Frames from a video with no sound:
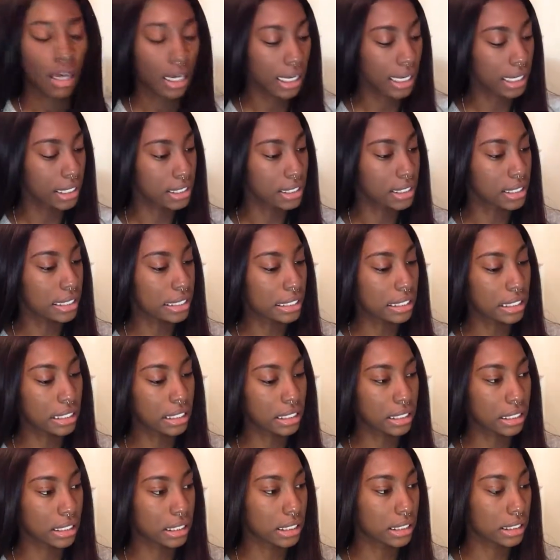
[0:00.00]
It's
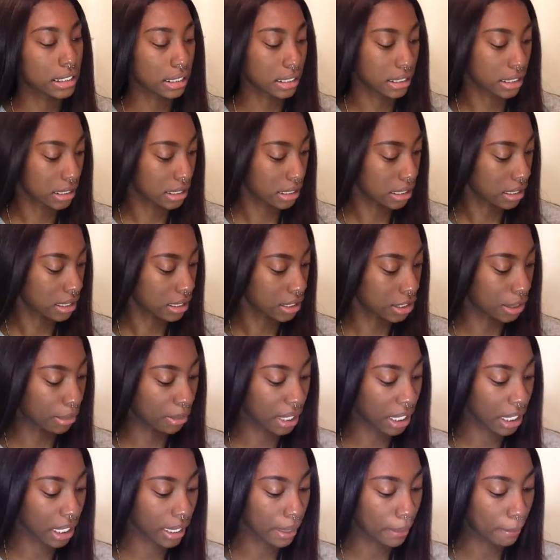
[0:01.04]
the
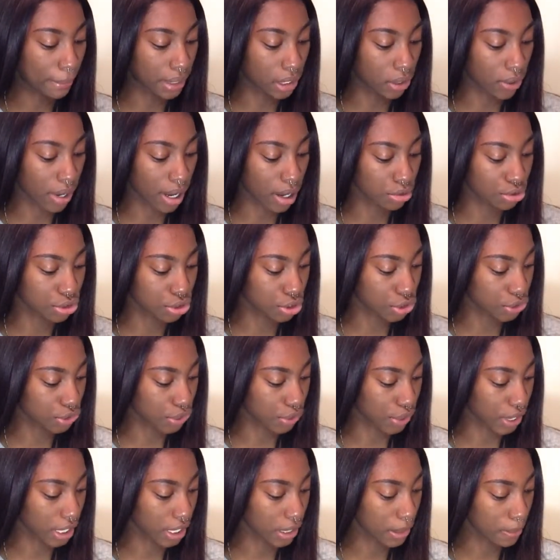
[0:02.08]
Dominican Blowout
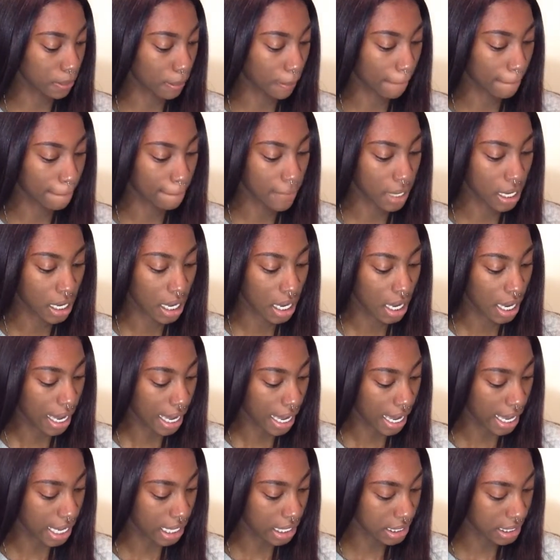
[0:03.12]
Straight,
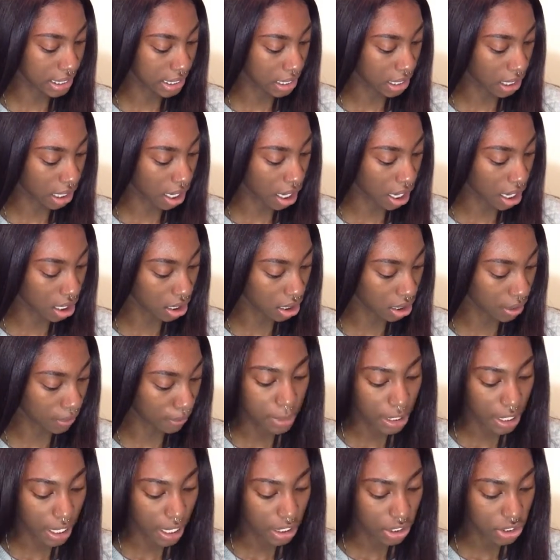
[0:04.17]
and it's in the color
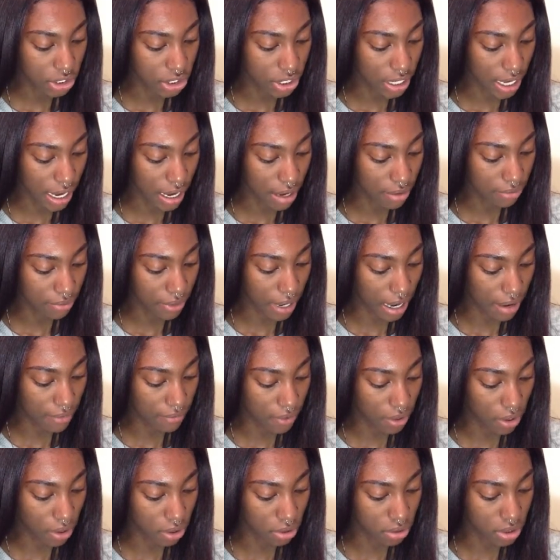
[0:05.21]

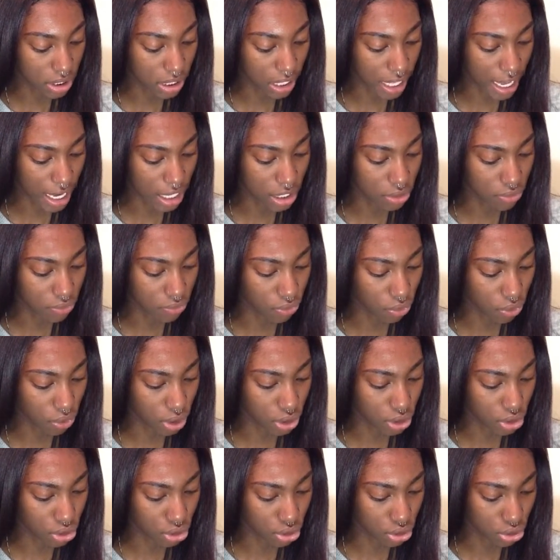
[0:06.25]

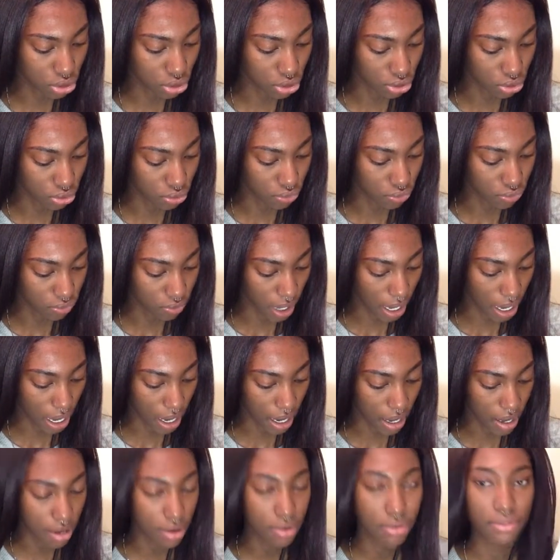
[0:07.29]

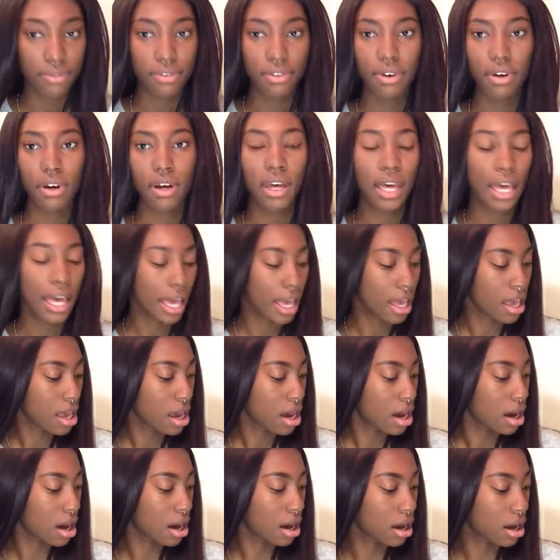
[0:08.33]

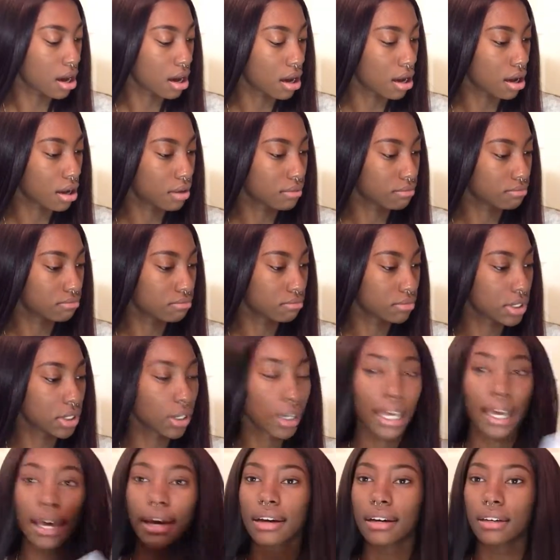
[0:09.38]
BH950/425. So
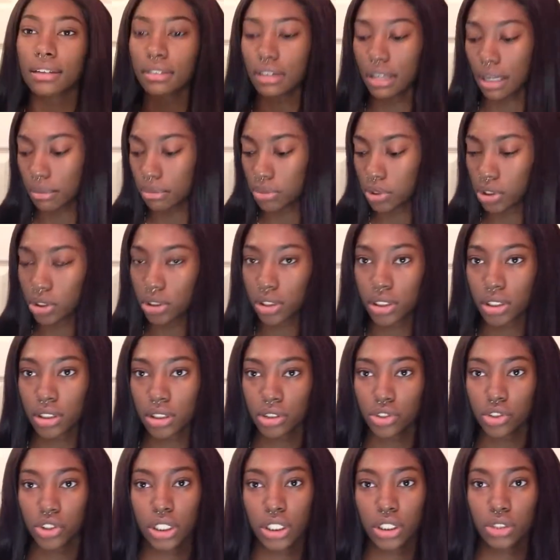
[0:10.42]
yeah, I'm just
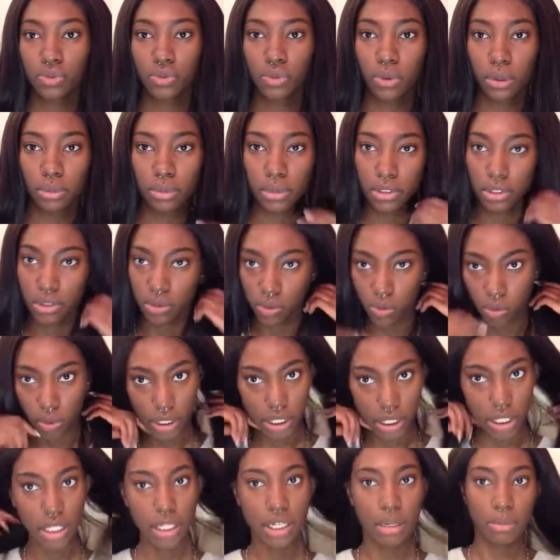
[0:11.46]
gonna transform this
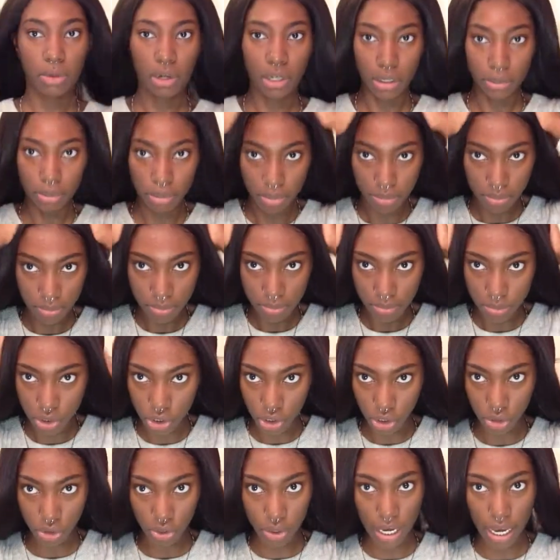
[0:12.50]
wig. I'm gonna
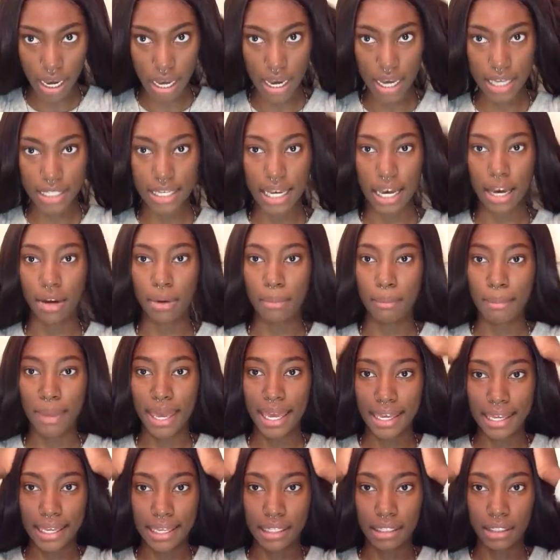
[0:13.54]
show you guys how to
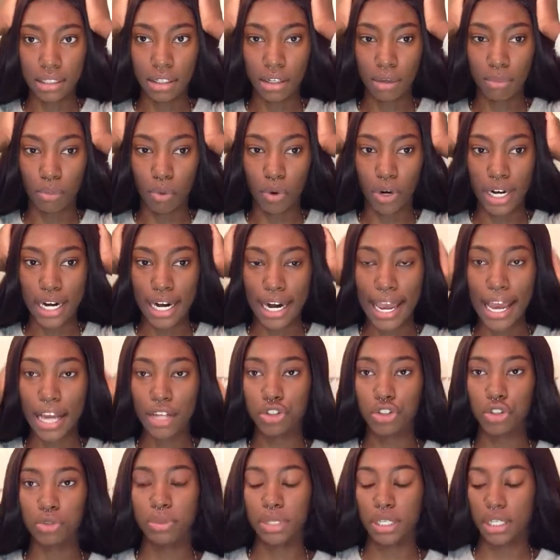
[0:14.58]
make it look more
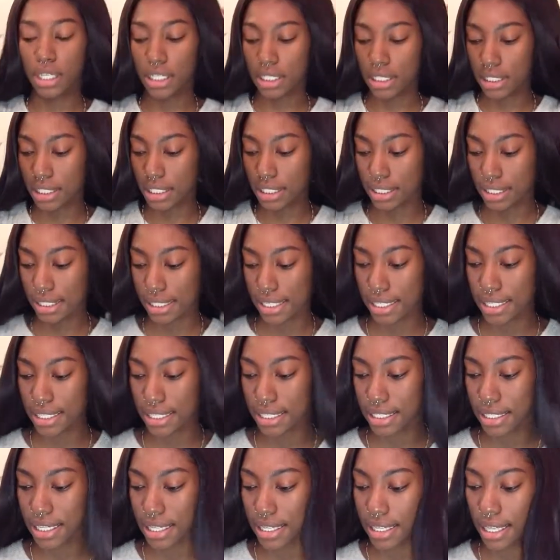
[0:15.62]
natural because this is a
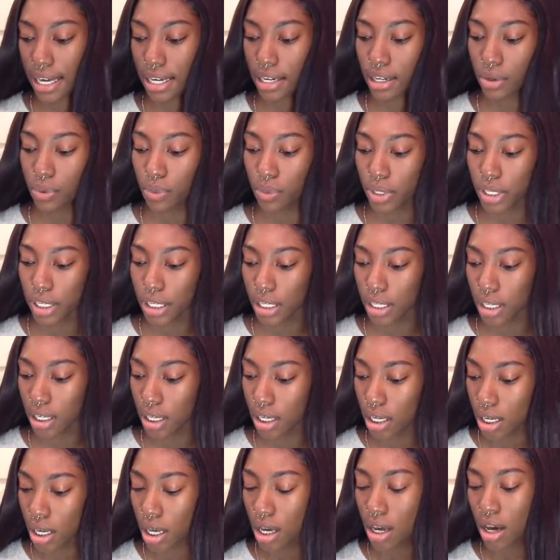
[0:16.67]
synthetic wig.
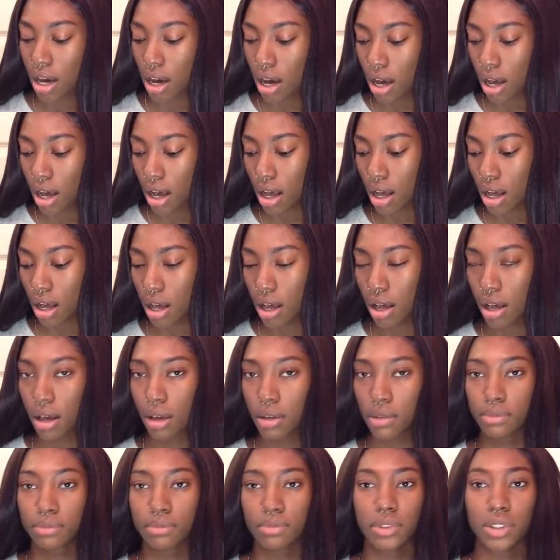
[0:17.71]

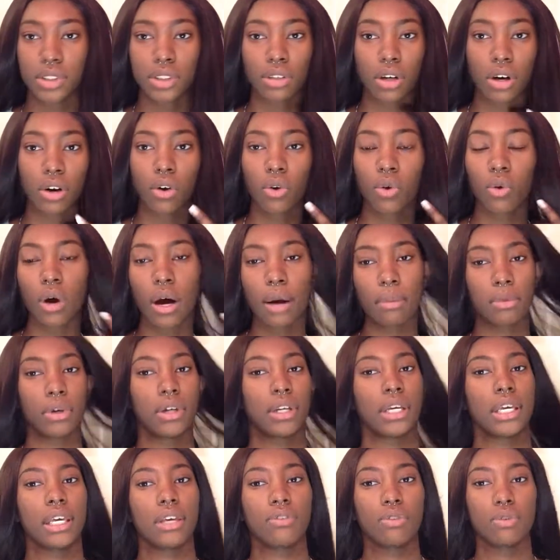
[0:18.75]
So I'm
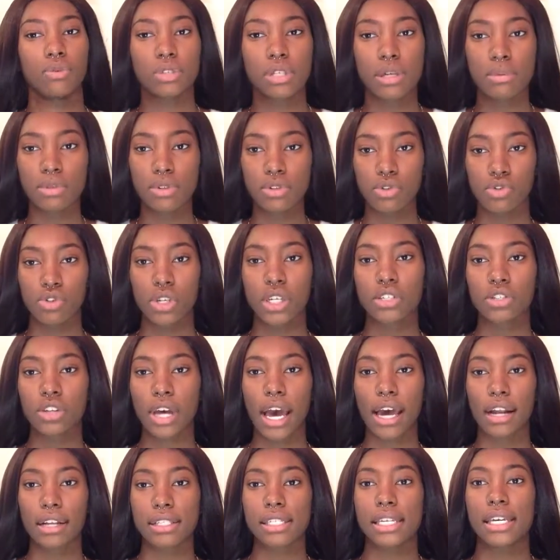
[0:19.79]
gonna give you tips and tricks on
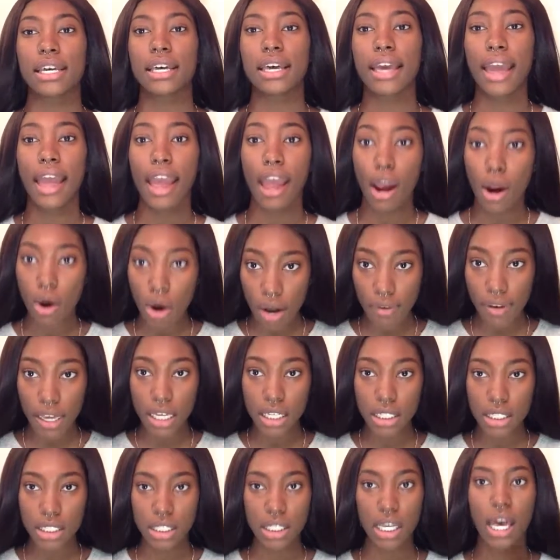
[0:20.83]
how to take care of
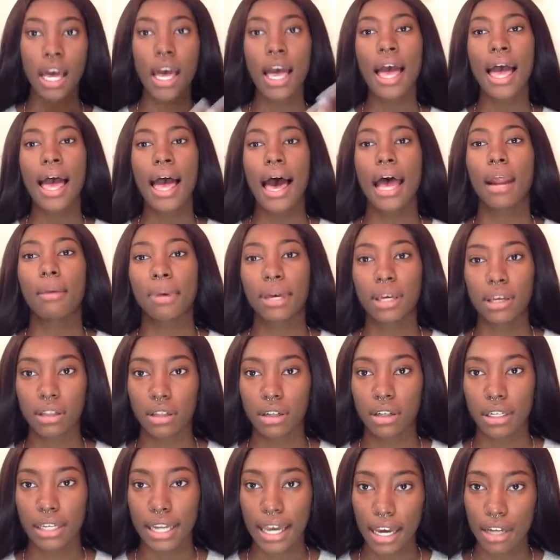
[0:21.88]
it, how to make it
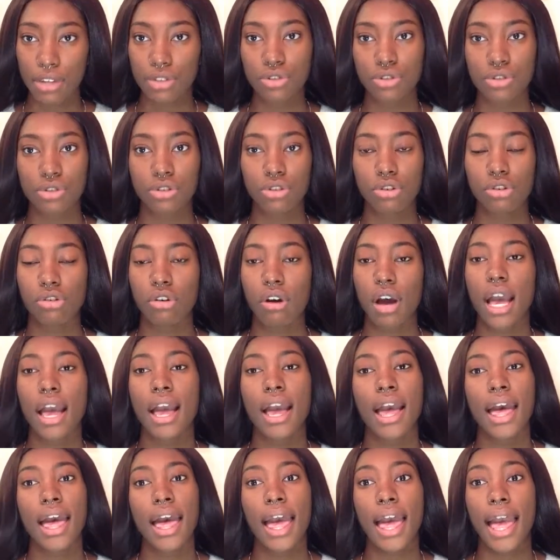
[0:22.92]
look natural,
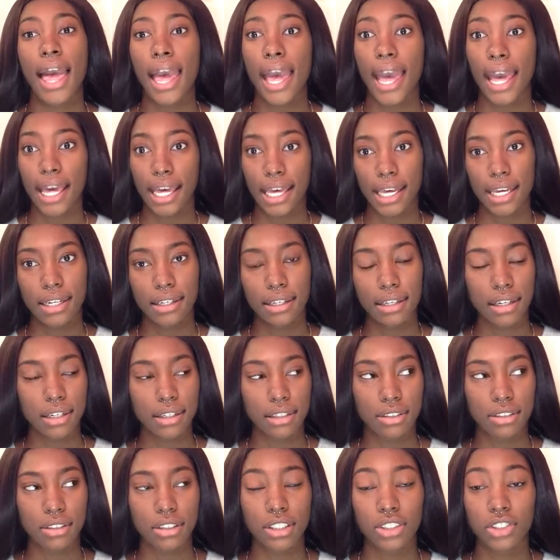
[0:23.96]
and yeah,
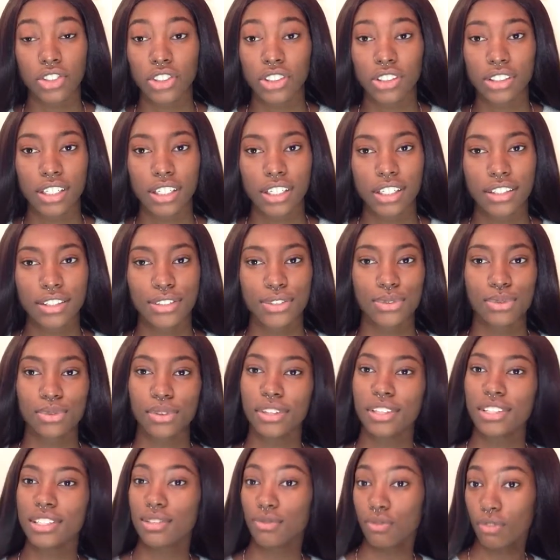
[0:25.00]
so let's just get into
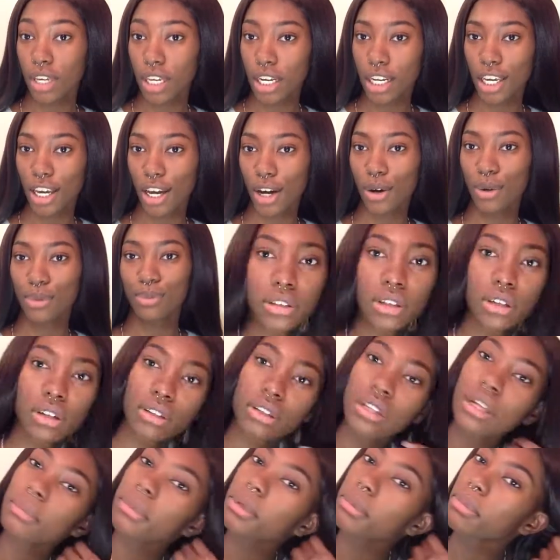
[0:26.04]
this video. So
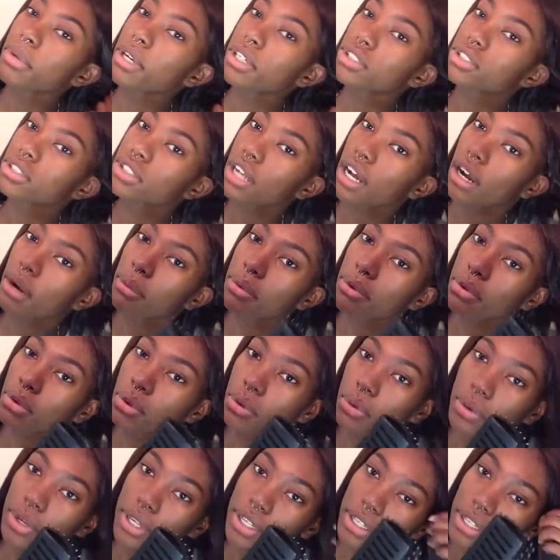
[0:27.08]
let me brush it out real
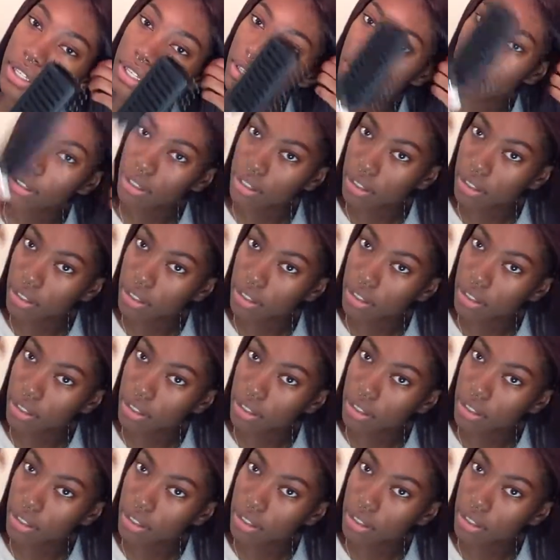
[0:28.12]
quick.